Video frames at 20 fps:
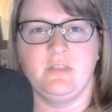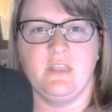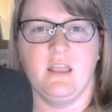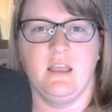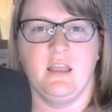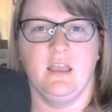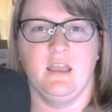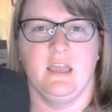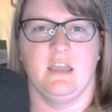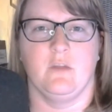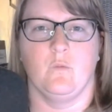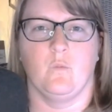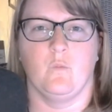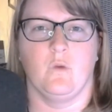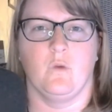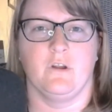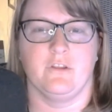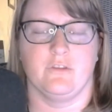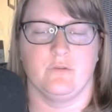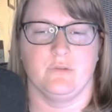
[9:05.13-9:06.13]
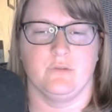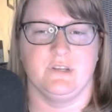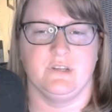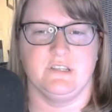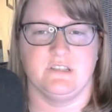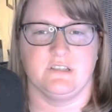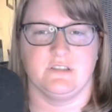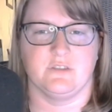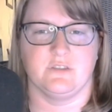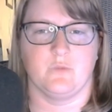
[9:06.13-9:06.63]
And one of the
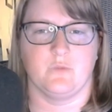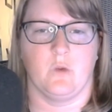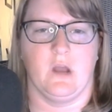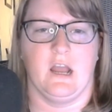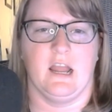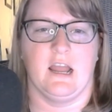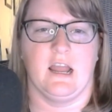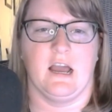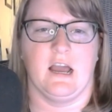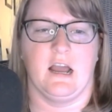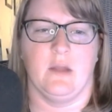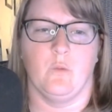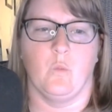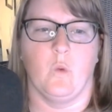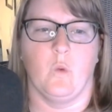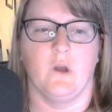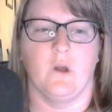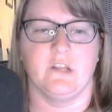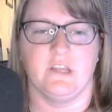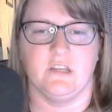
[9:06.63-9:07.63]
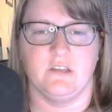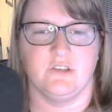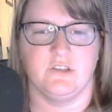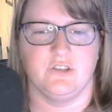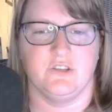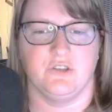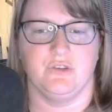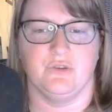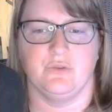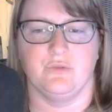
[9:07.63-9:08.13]
reasons why I wanted
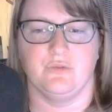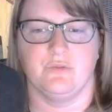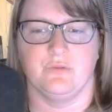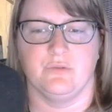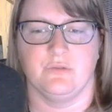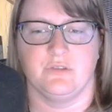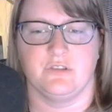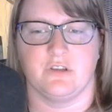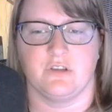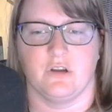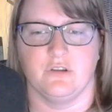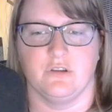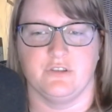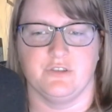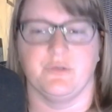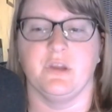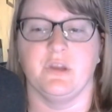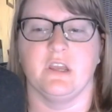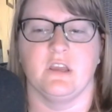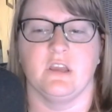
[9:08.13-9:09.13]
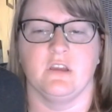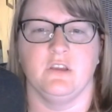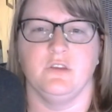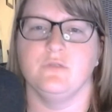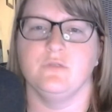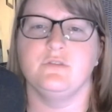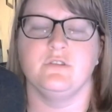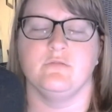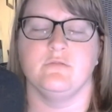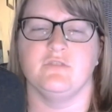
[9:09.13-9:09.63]
to start doing a
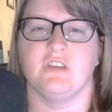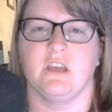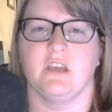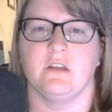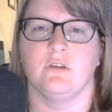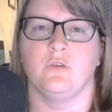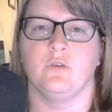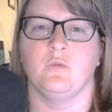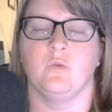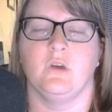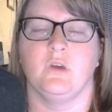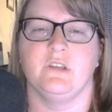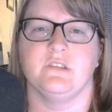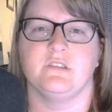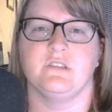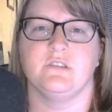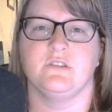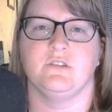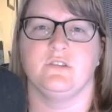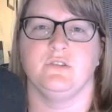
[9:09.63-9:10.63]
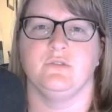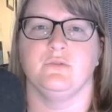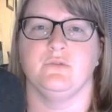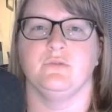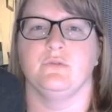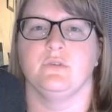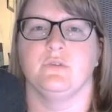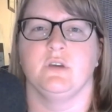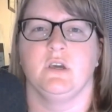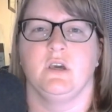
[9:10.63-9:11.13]
YouTube channel was
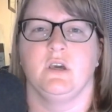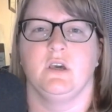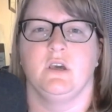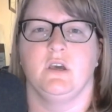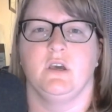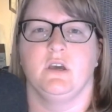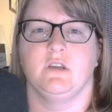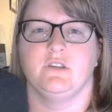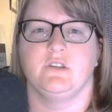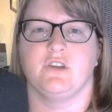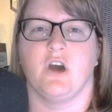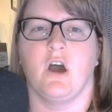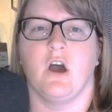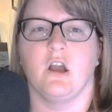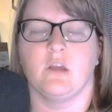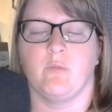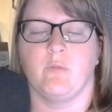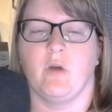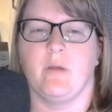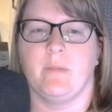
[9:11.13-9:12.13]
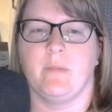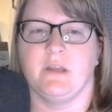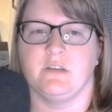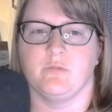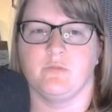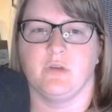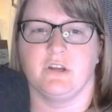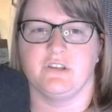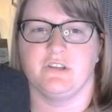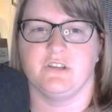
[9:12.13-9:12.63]
to talk about my
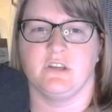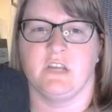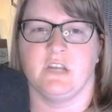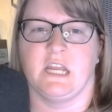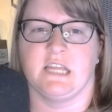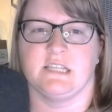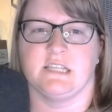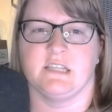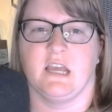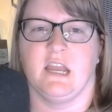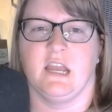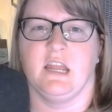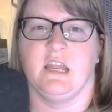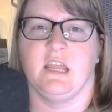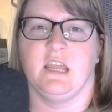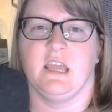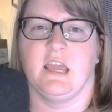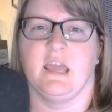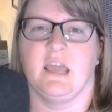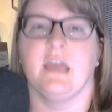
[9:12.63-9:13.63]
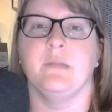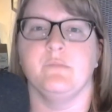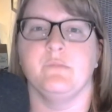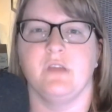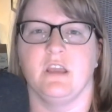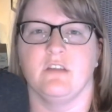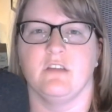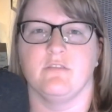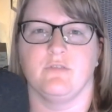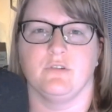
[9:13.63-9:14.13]
depression and anxiety and
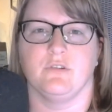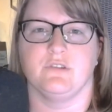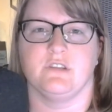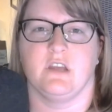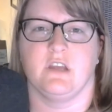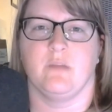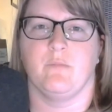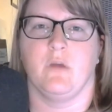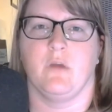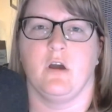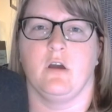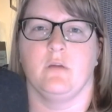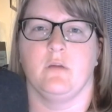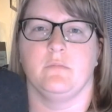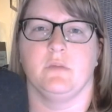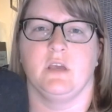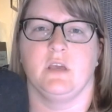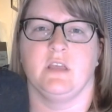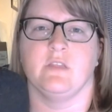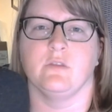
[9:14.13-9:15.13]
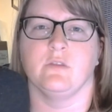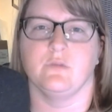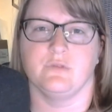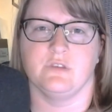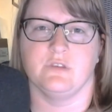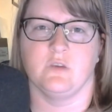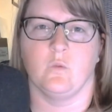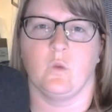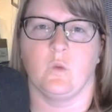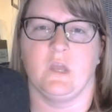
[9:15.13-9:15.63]
being a first-time mom and
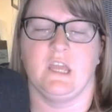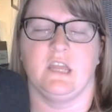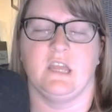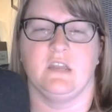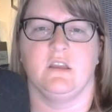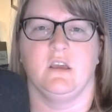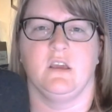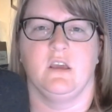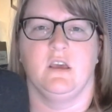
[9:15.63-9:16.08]
losing weight.